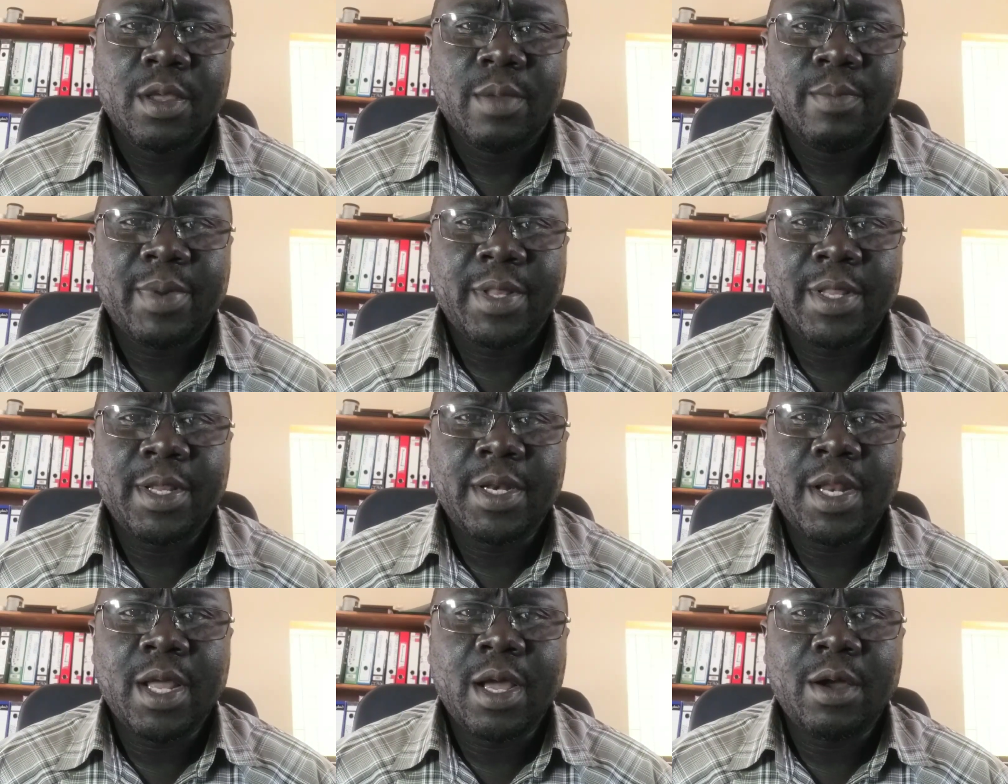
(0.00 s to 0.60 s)
But
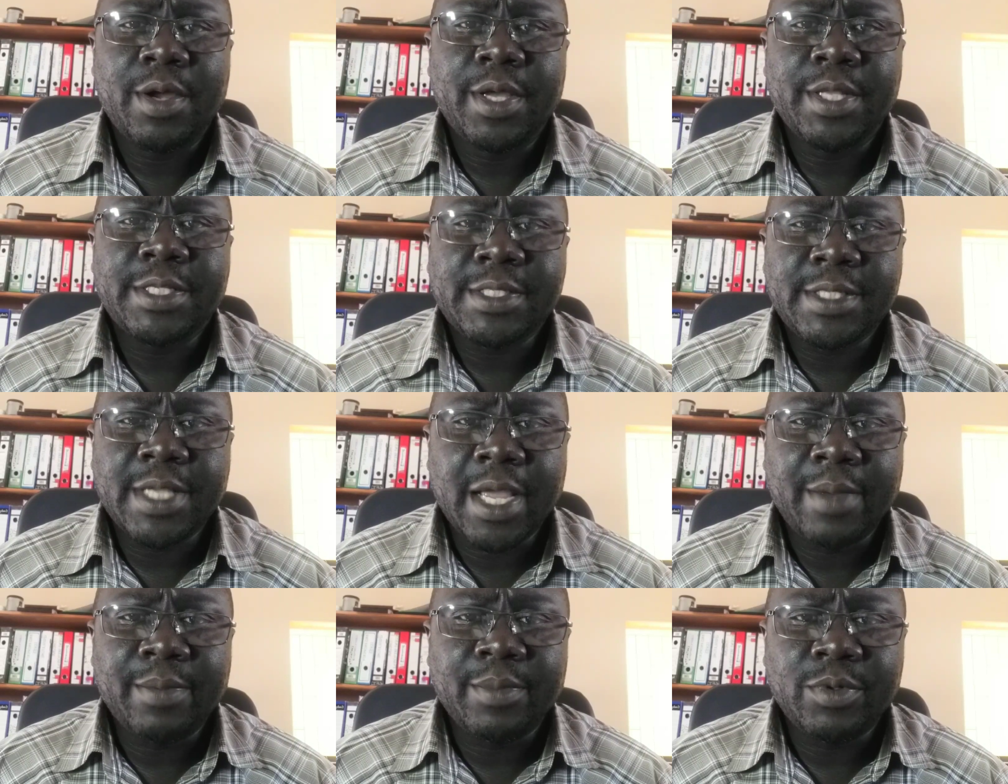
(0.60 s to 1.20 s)
then now it's
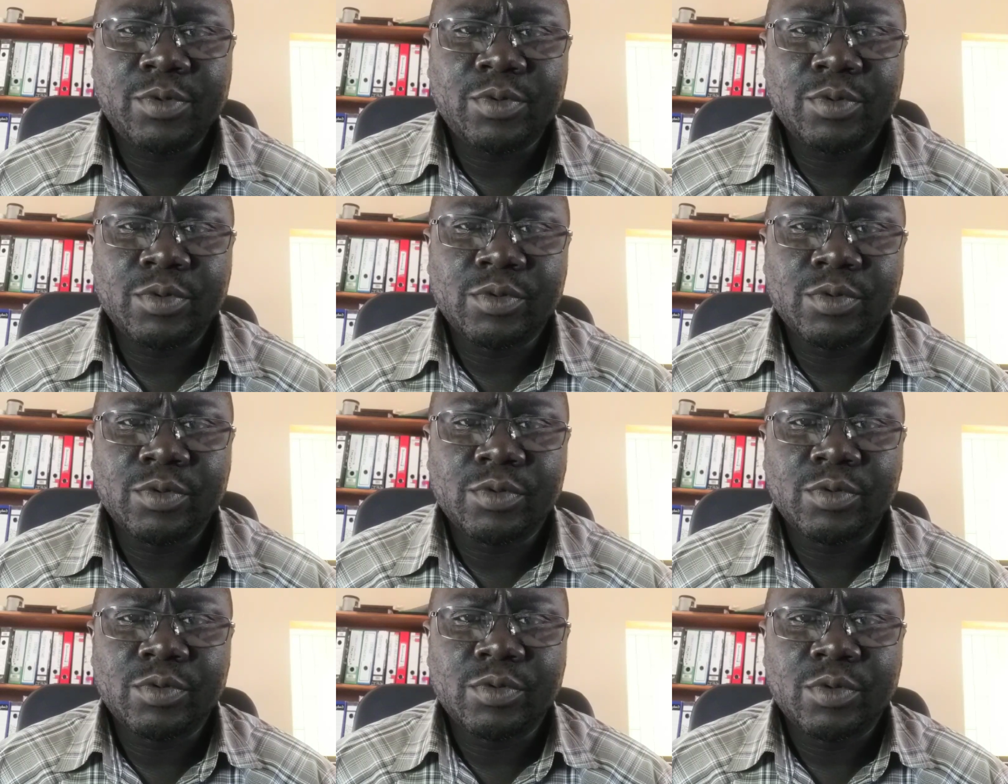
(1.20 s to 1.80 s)
time
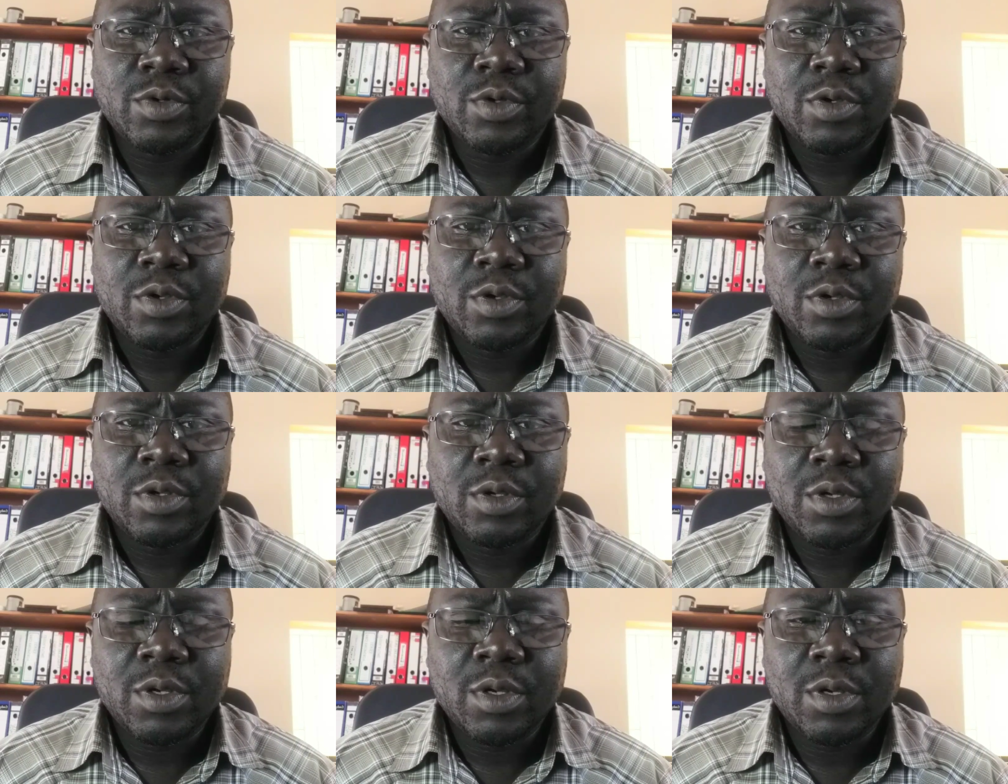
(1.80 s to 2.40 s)
to
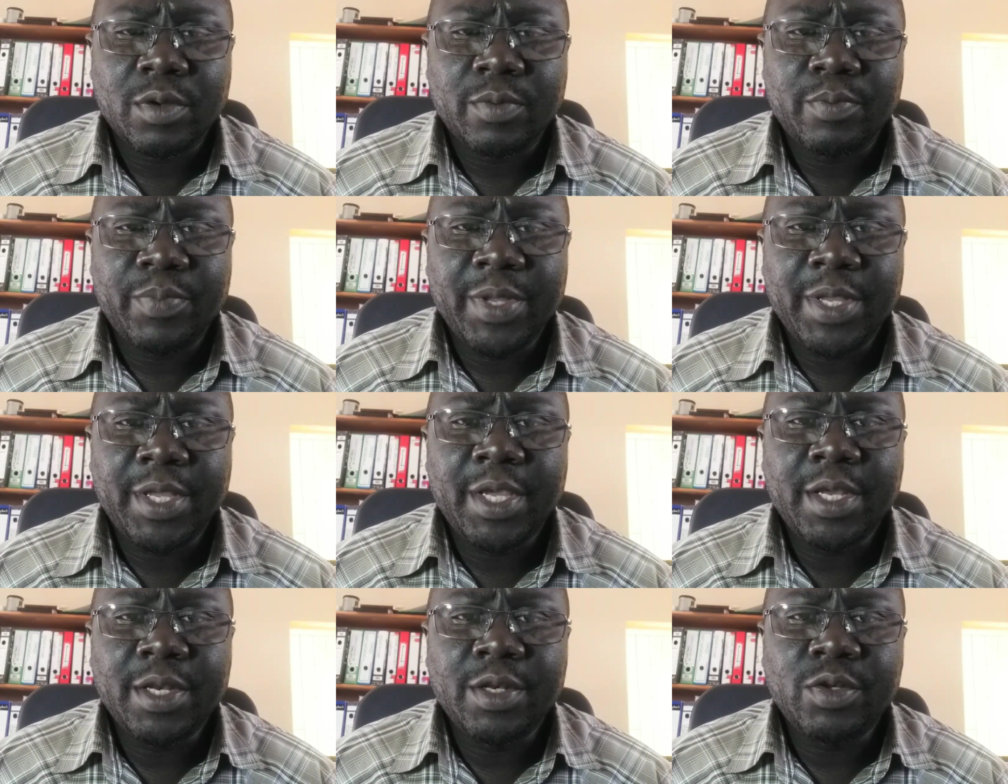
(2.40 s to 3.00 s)

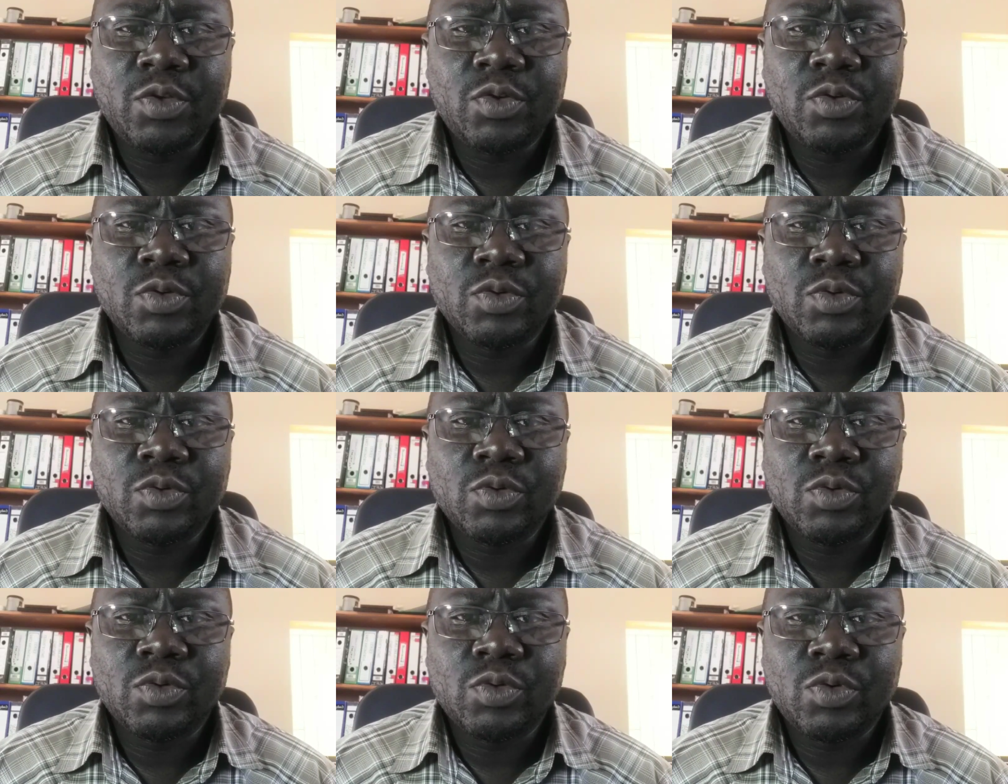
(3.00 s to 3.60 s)
begin
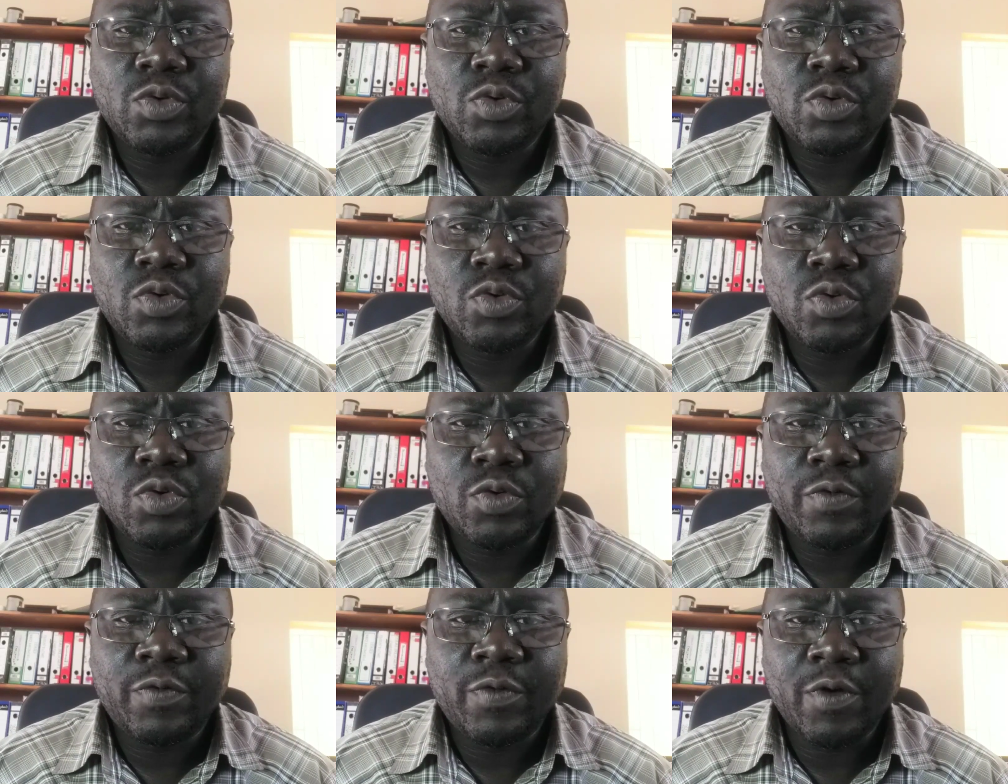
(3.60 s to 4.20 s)
to
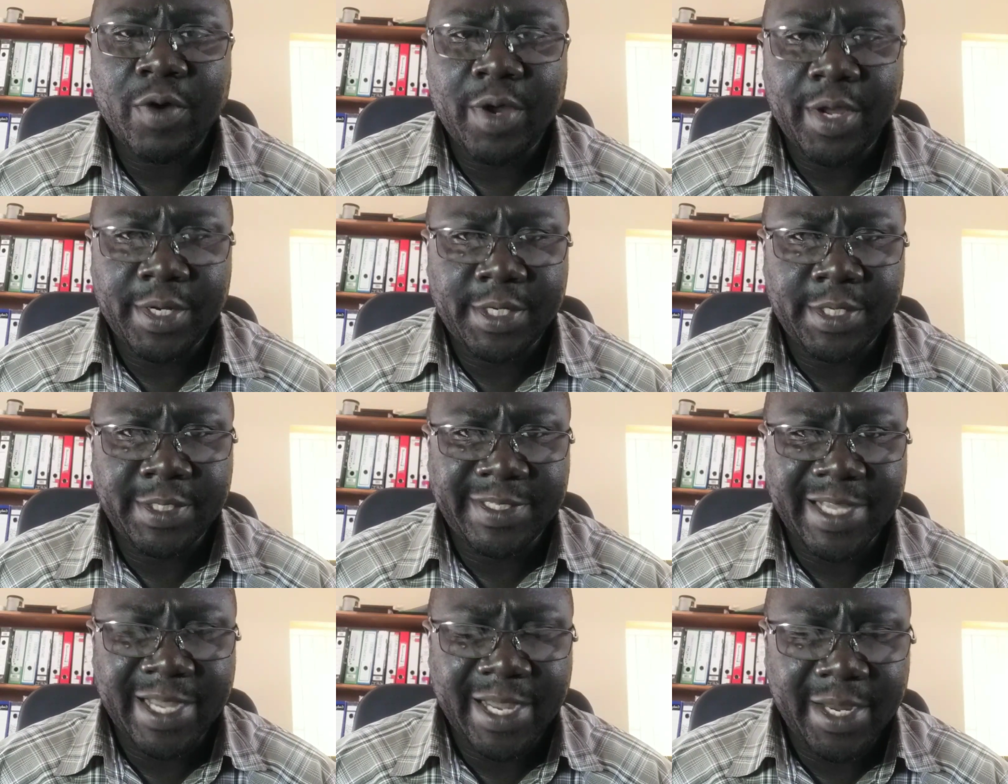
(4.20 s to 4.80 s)
look for a
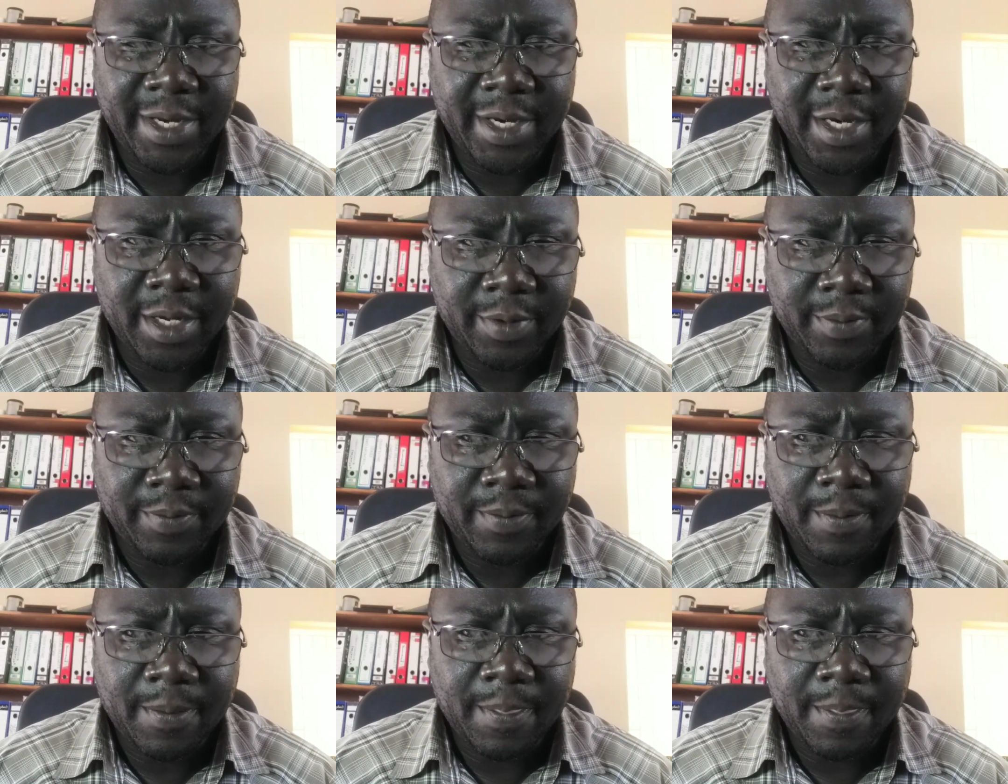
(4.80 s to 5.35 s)
designer